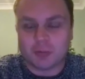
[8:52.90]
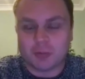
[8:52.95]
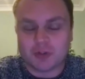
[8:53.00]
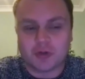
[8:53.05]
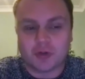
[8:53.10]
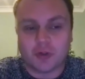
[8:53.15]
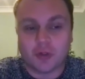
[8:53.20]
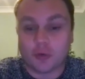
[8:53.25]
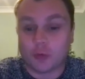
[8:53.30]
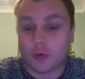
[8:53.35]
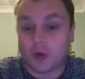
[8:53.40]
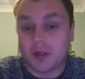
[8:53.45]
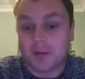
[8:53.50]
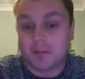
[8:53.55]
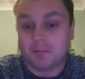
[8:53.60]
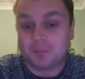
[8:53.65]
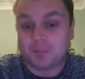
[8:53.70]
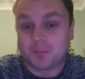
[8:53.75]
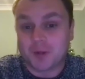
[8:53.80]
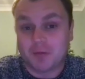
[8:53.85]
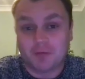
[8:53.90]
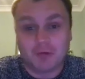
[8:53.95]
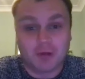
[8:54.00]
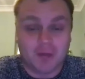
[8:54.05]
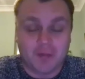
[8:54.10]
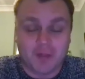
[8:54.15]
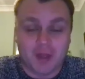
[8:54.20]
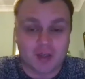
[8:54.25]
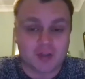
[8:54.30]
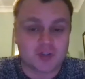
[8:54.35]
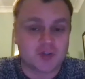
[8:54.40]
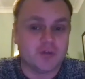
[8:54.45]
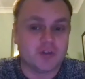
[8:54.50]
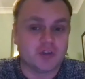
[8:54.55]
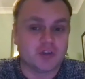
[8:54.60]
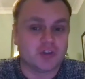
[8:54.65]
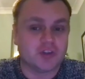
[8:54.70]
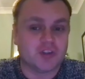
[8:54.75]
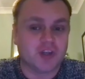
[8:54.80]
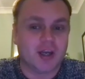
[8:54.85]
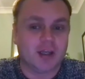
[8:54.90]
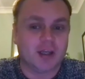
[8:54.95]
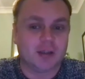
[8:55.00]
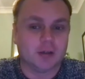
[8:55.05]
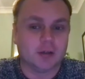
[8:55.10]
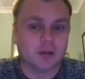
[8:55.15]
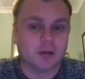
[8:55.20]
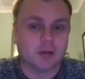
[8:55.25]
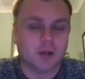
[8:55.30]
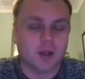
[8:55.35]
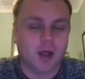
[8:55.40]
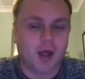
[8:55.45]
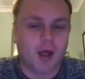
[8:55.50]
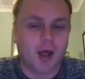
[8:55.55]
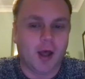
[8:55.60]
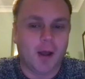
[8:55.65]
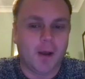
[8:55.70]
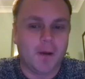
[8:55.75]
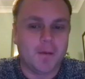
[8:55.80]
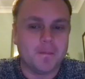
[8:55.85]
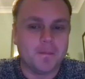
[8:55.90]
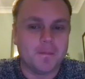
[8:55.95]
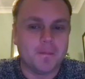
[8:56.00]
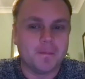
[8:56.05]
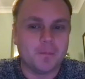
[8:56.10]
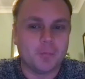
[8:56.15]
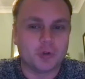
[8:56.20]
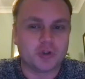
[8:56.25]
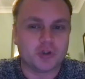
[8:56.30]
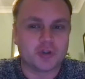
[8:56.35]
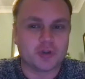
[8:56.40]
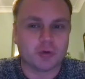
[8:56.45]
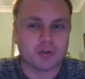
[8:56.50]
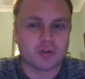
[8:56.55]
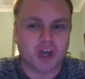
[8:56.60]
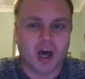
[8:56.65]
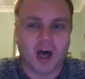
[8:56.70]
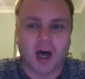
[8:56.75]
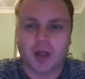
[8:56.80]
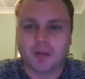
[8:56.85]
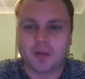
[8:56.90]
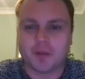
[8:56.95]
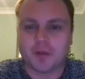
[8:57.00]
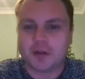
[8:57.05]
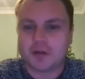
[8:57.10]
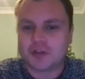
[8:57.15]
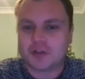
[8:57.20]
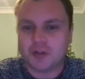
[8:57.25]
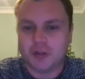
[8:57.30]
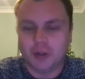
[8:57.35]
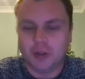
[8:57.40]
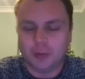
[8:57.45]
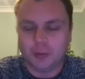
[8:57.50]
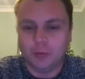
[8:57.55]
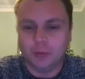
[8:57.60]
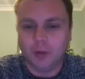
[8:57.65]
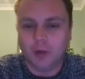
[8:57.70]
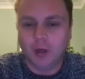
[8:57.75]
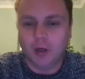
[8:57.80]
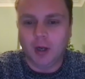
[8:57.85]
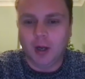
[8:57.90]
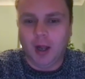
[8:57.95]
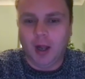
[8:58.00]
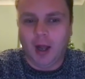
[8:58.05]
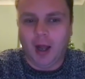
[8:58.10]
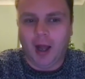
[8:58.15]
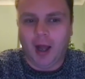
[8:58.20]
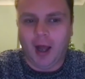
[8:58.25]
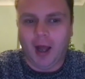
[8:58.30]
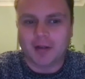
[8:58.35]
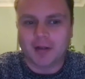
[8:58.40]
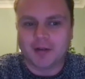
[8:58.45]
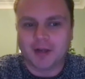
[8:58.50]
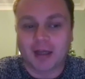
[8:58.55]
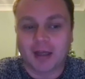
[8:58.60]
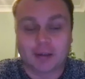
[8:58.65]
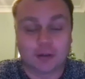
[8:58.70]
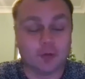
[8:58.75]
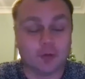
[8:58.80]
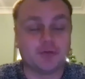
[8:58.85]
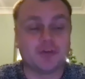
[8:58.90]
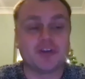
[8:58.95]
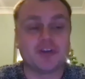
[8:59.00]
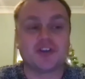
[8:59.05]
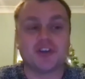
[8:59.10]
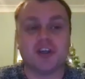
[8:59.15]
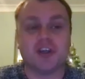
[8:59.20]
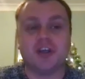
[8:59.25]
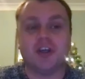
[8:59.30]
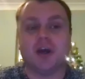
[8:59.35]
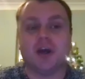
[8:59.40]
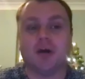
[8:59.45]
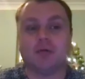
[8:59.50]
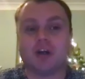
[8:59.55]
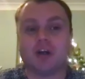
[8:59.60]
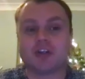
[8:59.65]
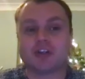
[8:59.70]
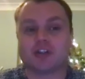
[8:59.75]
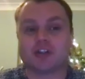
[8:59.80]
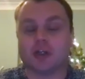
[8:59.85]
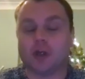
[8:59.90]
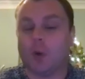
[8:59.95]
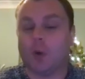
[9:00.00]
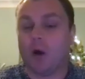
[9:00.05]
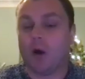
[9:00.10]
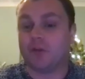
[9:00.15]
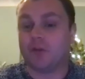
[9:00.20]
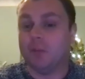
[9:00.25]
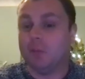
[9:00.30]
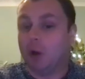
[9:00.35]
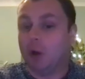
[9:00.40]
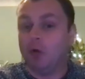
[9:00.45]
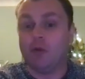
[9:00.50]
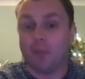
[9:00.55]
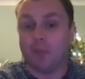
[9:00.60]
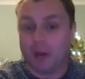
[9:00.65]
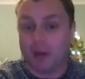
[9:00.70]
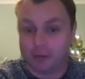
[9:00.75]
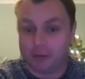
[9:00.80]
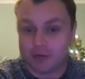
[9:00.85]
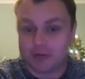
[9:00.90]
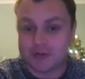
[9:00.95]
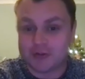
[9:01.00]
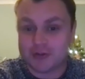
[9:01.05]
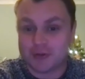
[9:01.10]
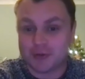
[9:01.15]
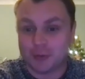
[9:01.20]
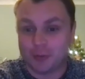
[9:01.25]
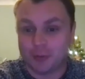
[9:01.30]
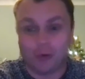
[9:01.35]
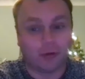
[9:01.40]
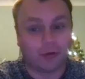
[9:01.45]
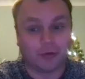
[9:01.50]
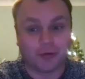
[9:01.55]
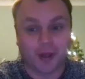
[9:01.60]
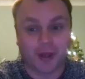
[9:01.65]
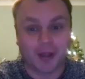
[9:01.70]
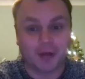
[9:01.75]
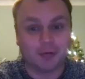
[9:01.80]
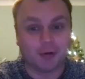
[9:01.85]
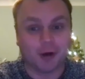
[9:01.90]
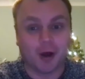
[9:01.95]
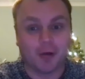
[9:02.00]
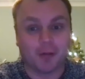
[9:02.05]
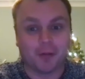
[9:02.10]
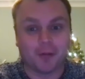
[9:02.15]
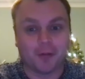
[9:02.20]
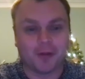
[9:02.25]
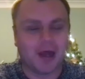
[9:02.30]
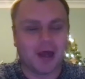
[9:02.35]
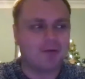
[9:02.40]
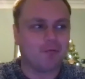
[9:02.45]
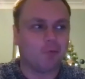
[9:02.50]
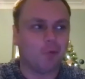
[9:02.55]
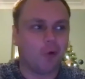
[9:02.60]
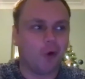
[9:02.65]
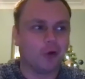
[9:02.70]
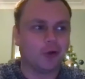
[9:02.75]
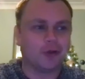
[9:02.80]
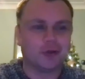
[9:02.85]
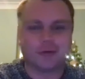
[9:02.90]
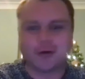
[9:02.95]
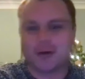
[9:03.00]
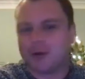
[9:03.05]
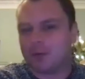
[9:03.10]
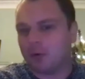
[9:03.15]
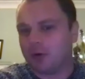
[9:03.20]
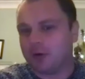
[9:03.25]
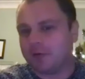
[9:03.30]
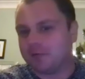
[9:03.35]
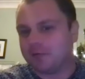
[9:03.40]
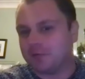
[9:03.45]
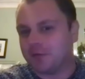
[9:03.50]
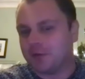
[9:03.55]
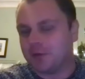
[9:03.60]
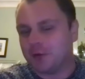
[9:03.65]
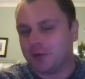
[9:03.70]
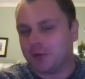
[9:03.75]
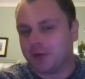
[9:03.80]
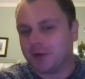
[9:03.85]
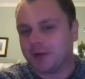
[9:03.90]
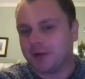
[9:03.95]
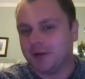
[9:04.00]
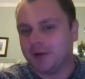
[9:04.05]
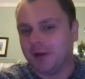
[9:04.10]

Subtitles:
option three if you get the X Division title, which is always a hard thing to do. And I'd love to see a wrestler go after both belts one day rather than have one trade one into the other.